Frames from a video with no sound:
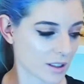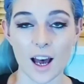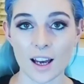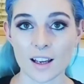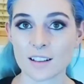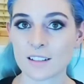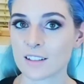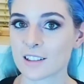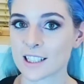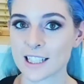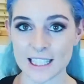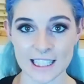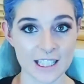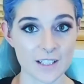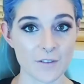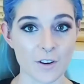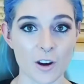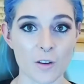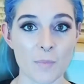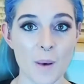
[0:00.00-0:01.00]
And
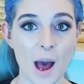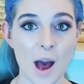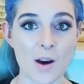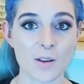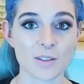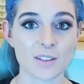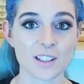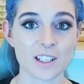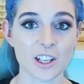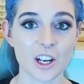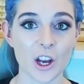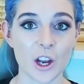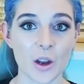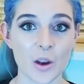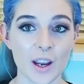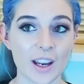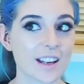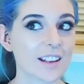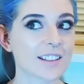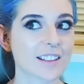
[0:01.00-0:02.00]
£65, you know,
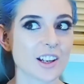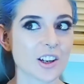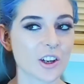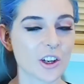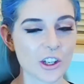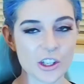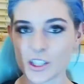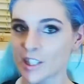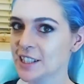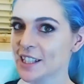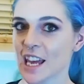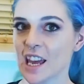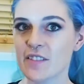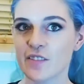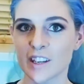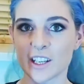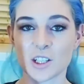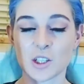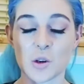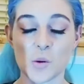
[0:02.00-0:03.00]
is a good
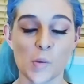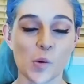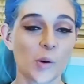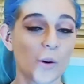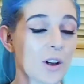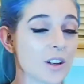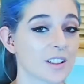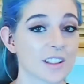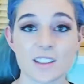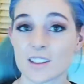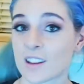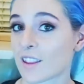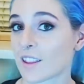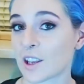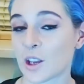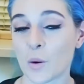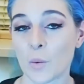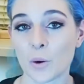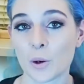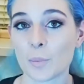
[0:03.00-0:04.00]
saving towards
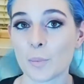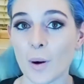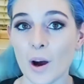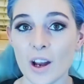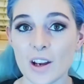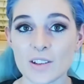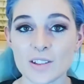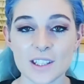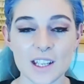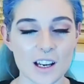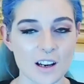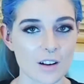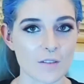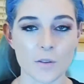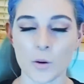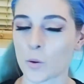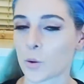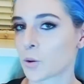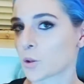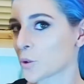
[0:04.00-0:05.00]
something you want to buy
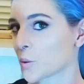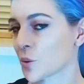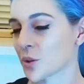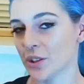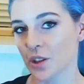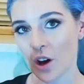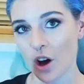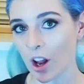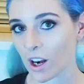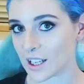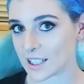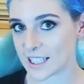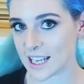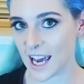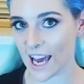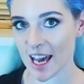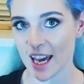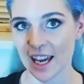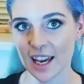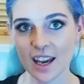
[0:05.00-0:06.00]
yourself or towards a
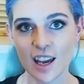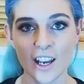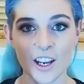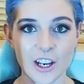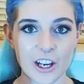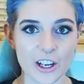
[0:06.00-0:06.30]
holiday.